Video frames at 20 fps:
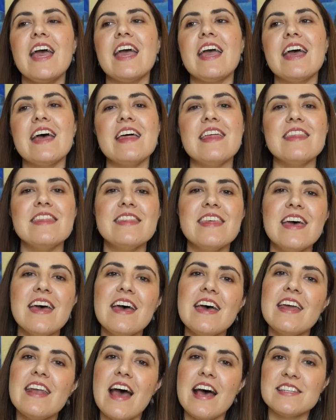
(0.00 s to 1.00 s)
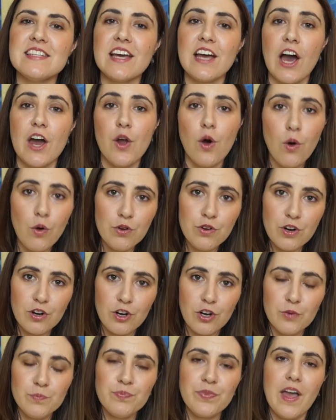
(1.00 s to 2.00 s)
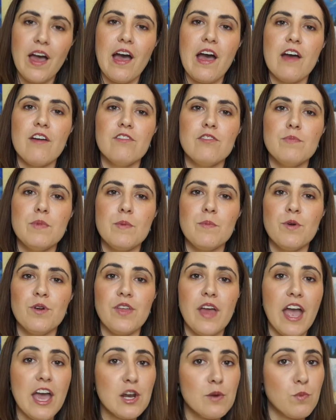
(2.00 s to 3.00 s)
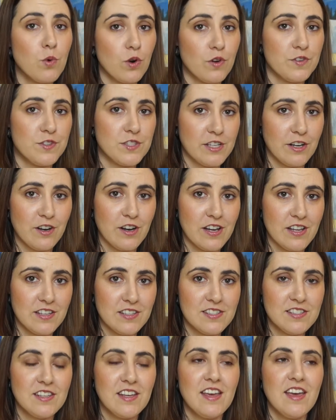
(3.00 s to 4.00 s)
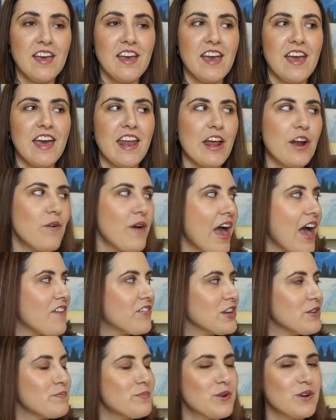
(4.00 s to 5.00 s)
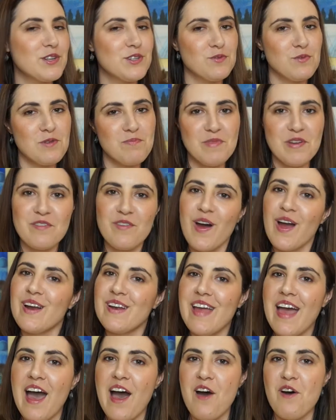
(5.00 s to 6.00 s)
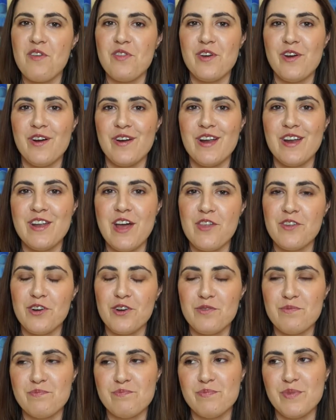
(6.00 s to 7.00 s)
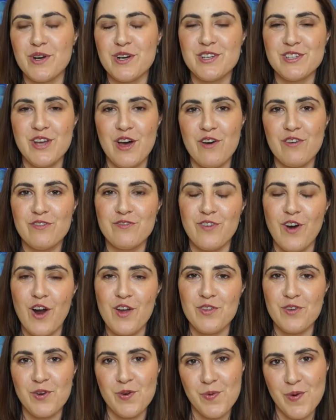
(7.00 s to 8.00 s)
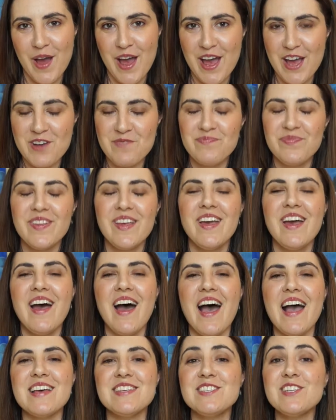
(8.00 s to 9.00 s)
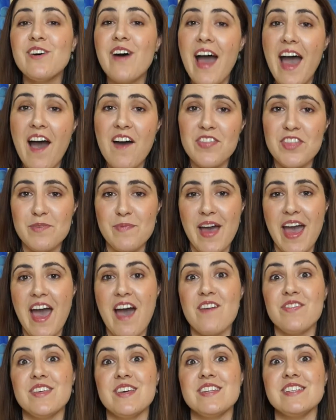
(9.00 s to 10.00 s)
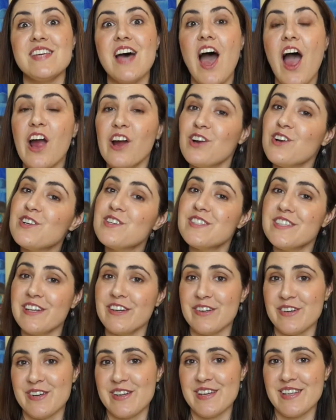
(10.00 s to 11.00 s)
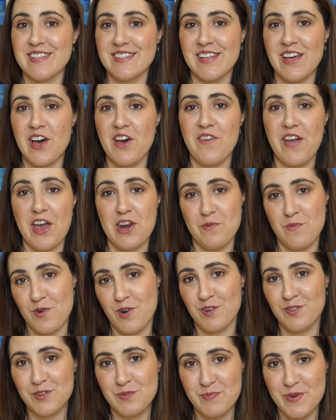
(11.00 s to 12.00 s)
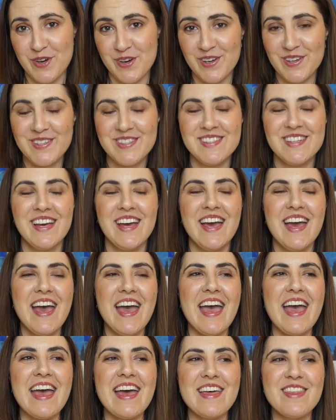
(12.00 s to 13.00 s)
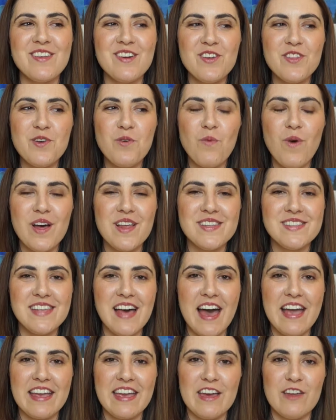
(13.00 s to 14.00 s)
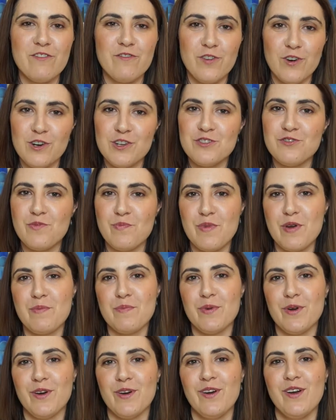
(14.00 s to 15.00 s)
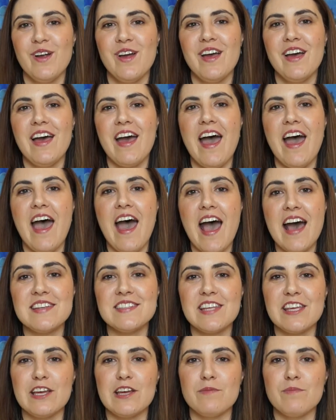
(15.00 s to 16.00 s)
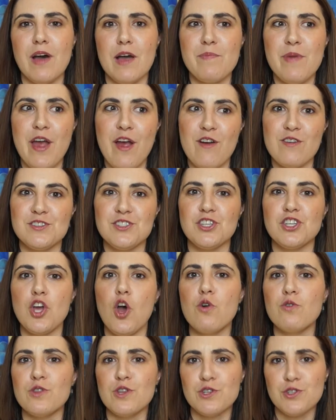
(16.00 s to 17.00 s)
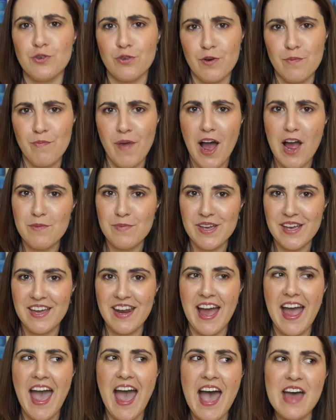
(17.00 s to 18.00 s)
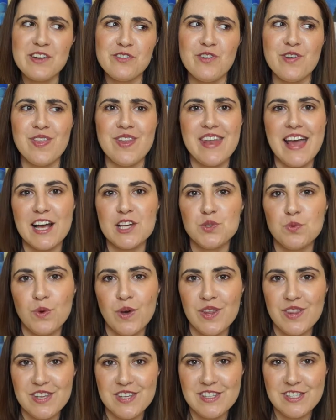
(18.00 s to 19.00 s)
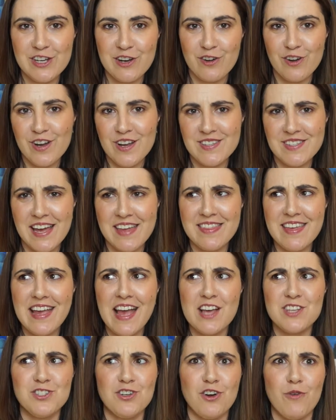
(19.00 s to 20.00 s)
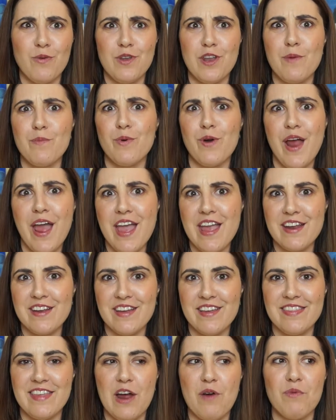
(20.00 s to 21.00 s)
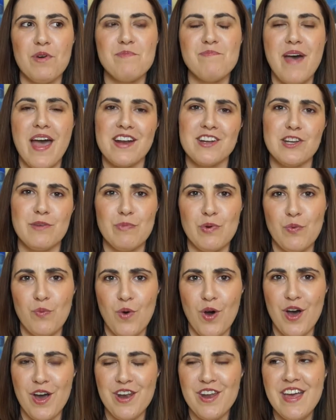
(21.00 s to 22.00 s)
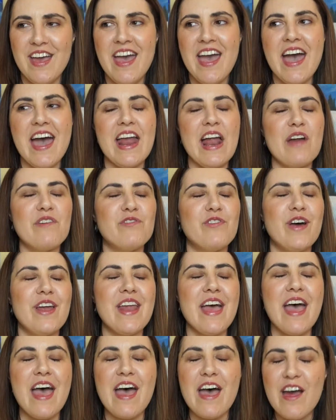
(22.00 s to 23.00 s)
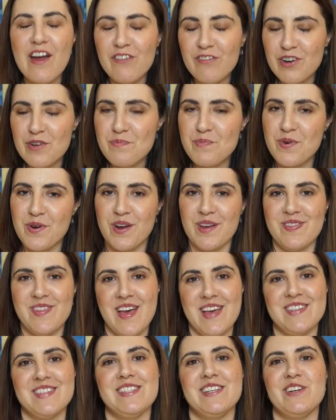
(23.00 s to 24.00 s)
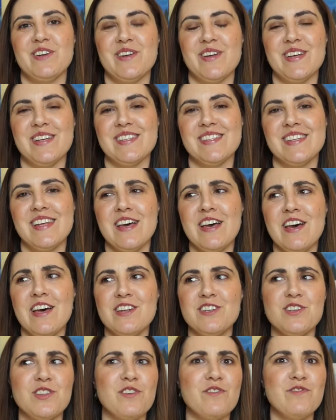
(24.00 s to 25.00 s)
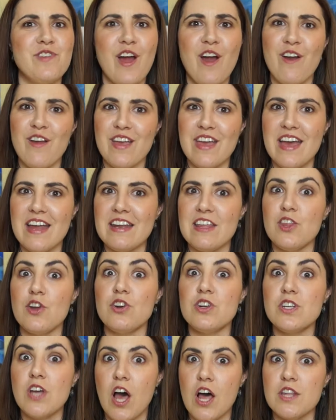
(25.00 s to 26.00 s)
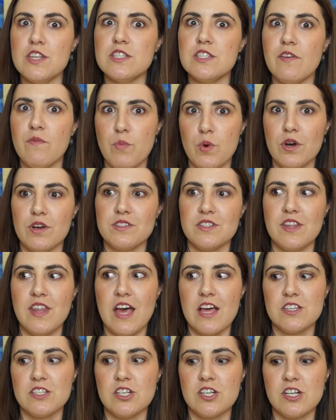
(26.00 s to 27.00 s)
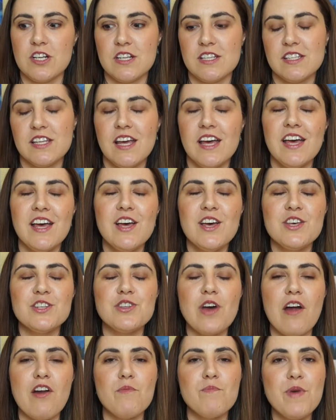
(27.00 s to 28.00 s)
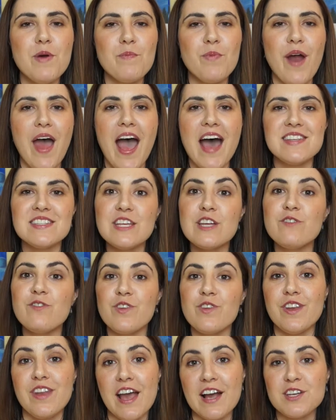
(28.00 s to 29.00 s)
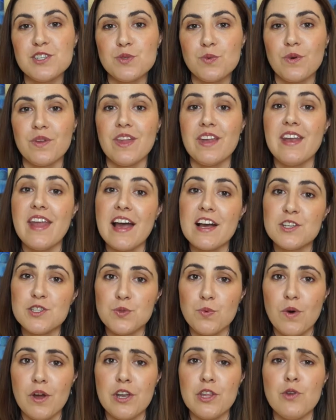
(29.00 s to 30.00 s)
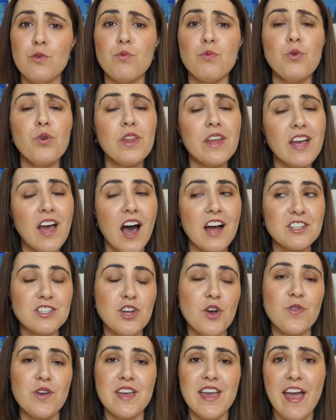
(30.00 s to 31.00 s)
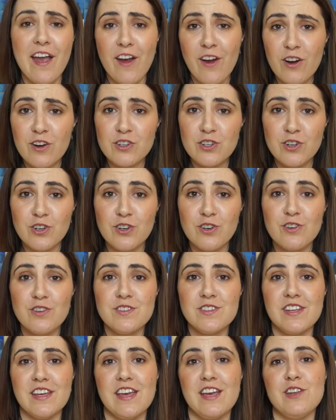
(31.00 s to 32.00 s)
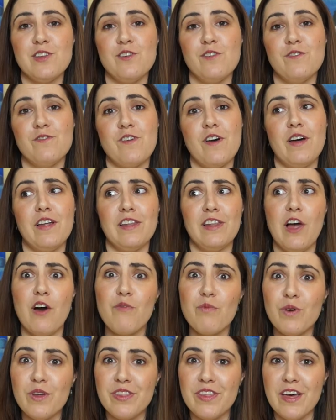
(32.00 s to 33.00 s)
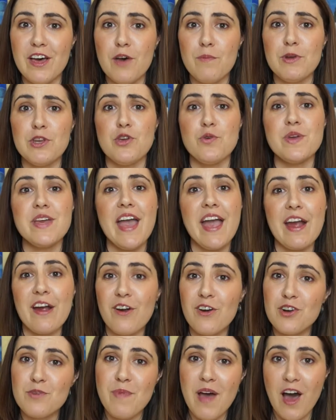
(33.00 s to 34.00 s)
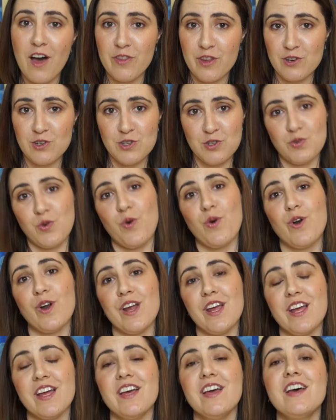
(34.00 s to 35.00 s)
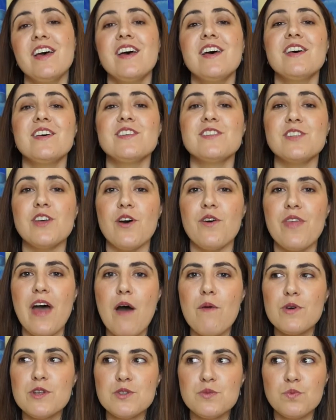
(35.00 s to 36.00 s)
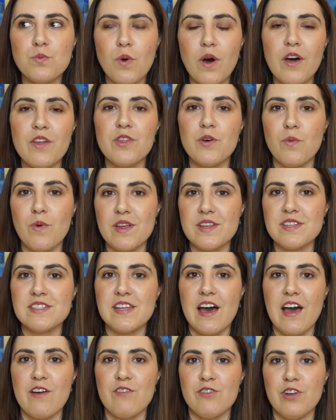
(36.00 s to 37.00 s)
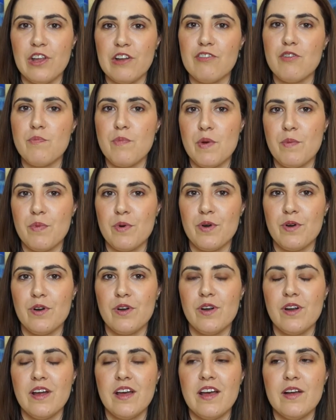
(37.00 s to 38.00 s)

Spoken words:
And then as I got older, I remember the Animorphs series. And I don't have any books with me right now. They're at another bookshelf farther away. I still have them. I have the entire series of Animorphs books. And they're the ones I can first remember asking my parents to go to the store and buy me. And I had to read the next one in the series. I think I started with number 8, and then I went back to number 1, and I read every book in that series to the very end, and there are tons of books in that series. So I remember asking next one. You really got to know the characters, and you fell in love with them, and you cared about their story. So that was one of the ones I really remember.